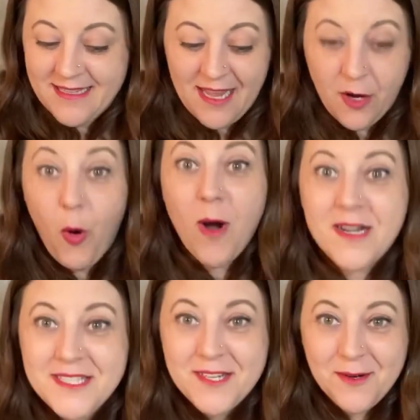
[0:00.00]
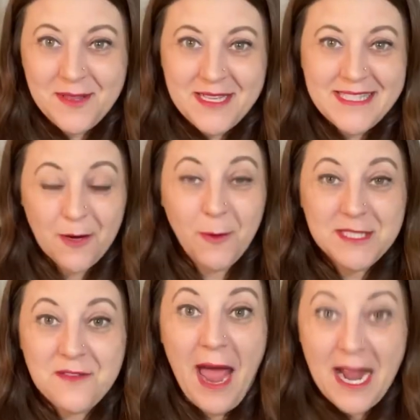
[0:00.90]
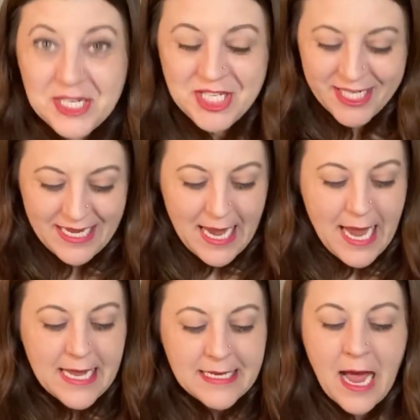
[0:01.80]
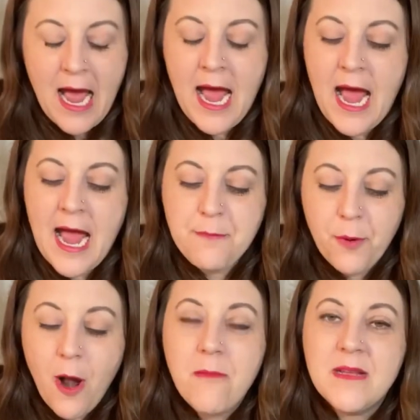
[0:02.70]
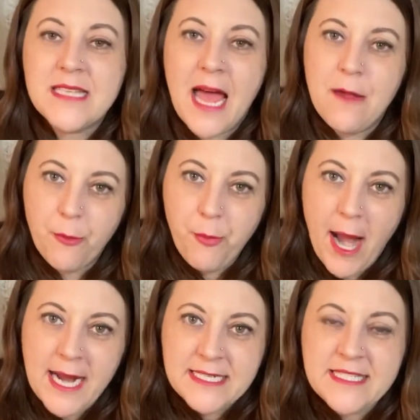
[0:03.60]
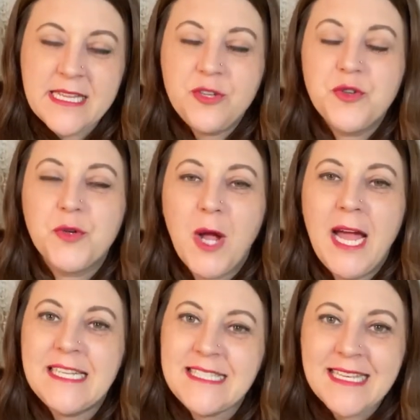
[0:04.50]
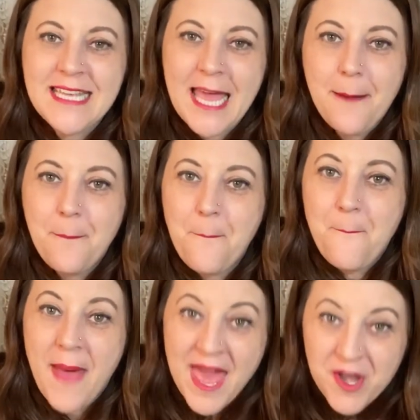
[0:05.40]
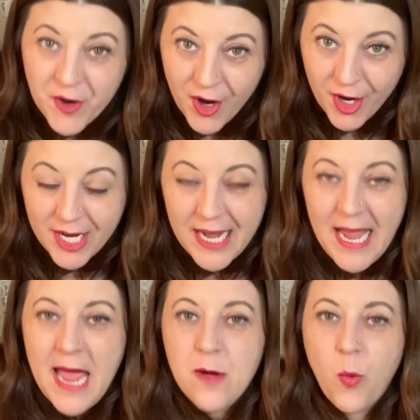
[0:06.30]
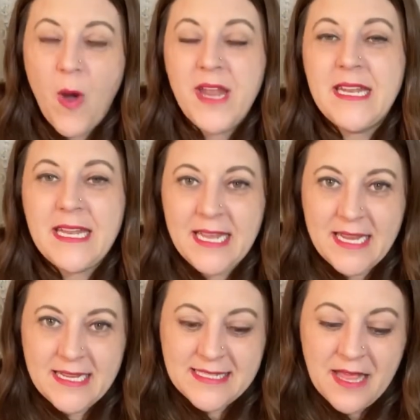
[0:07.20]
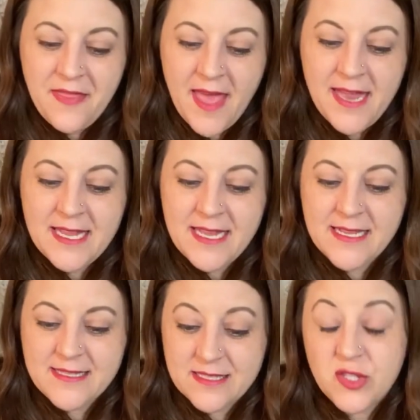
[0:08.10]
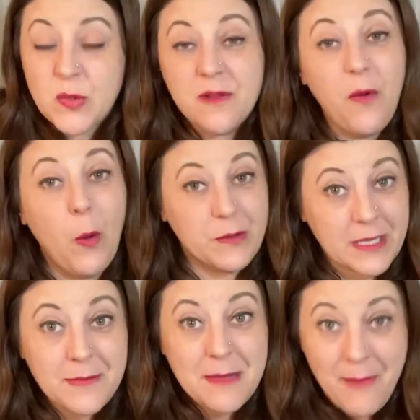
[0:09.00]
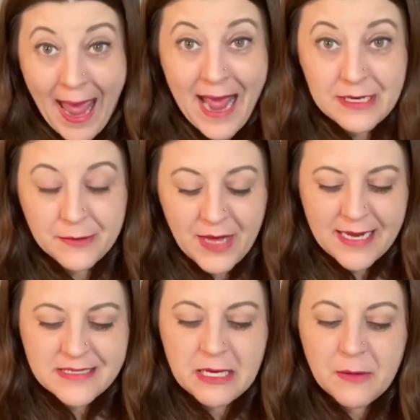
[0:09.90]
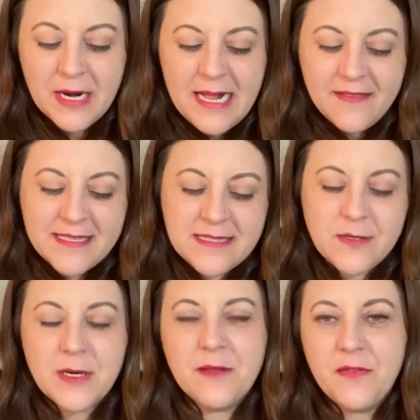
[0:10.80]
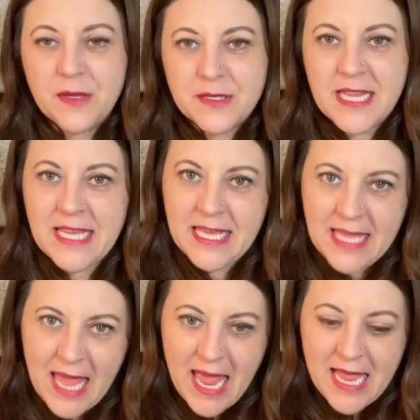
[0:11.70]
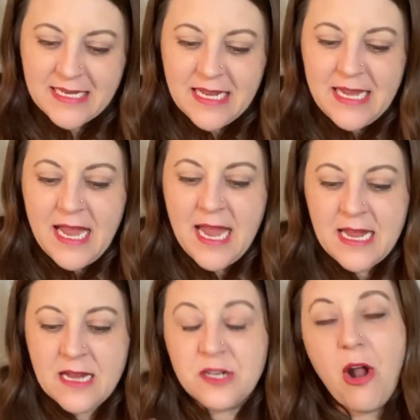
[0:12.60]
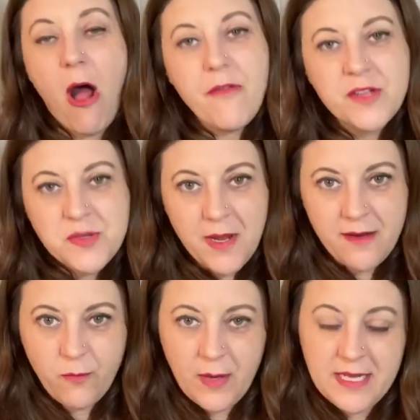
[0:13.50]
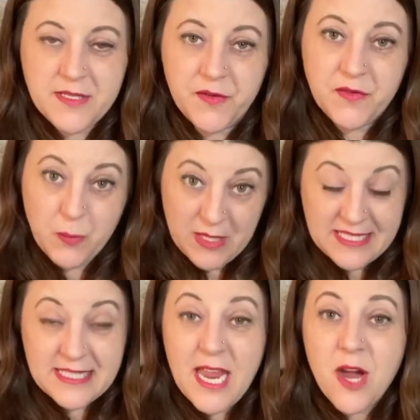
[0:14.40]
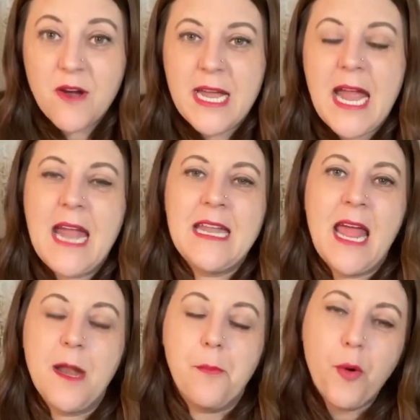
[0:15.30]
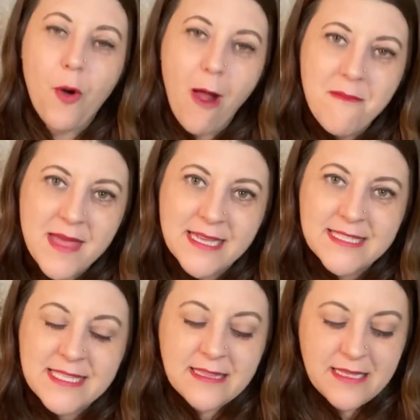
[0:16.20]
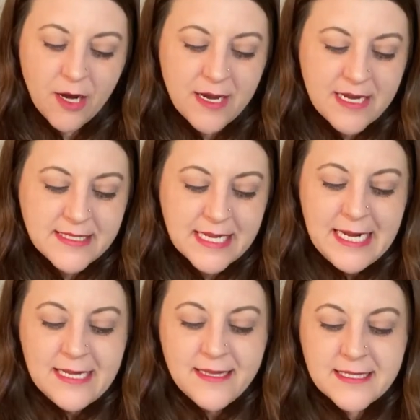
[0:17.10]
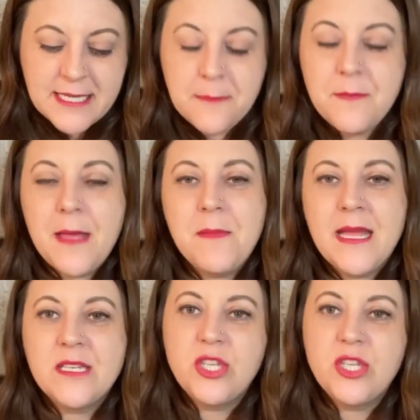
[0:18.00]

course, or this course of action, and I promise I will practice and try to get better at what it is that is sort of holding me back. Okay, so this sort of feels like, again, a acknowledgement of what's scary, and a promise that there is this commitment to